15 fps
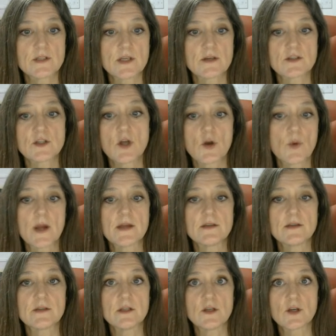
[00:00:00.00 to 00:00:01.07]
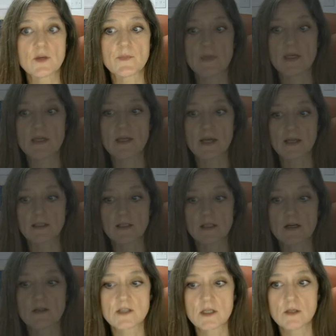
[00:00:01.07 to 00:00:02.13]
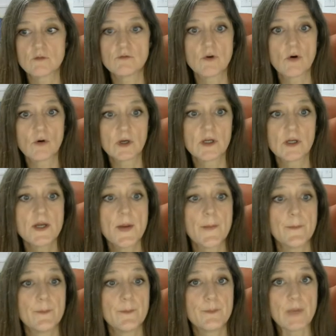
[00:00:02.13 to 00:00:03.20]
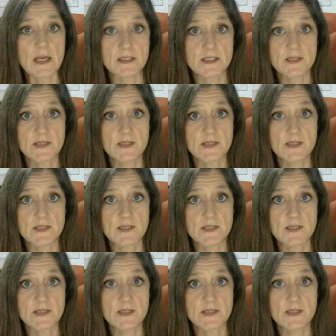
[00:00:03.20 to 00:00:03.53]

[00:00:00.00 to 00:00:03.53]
So there's no way that you can be analysing the wrong bit.